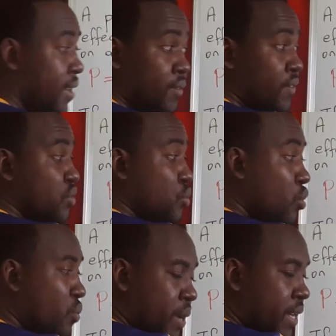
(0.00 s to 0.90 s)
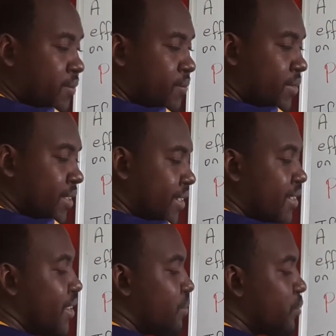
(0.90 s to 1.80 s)
If it's open,
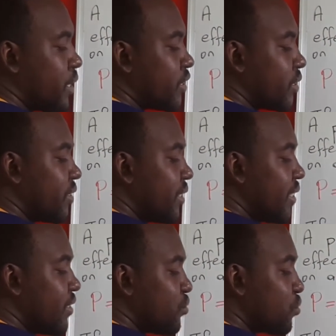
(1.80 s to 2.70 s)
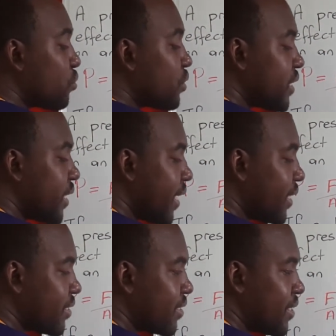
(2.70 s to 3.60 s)
then pressure is rho GH,